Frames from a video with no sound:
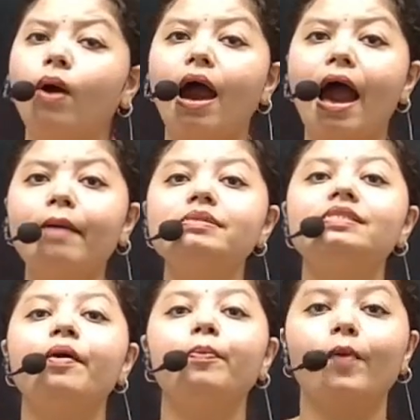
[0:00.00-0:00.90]
I'm
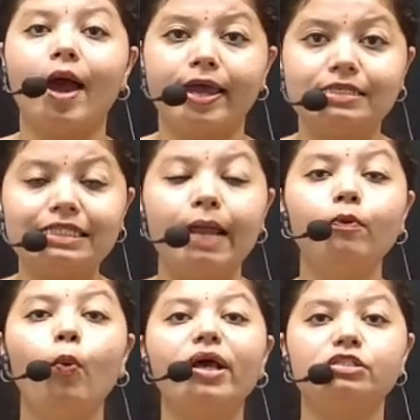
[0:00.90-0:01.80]
surprised and I'm
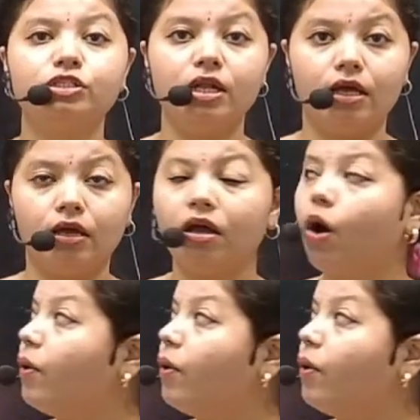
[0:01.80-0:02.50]
questioning. Okay?